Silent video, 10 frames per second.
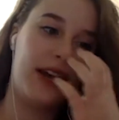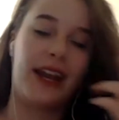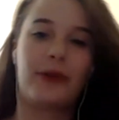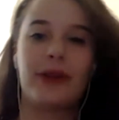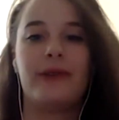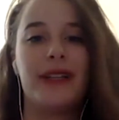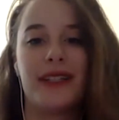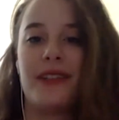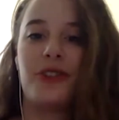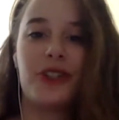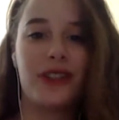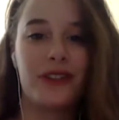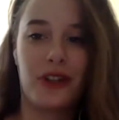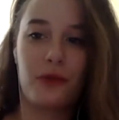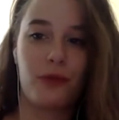And I quickly realized that
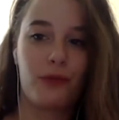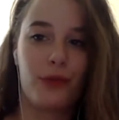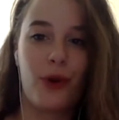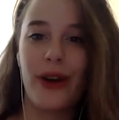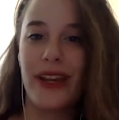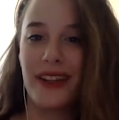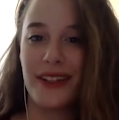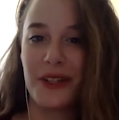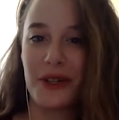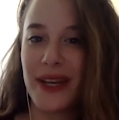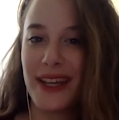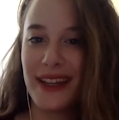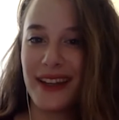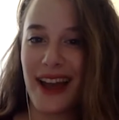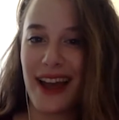there's no point in
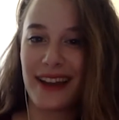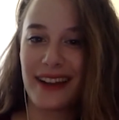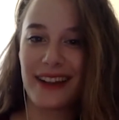doing it.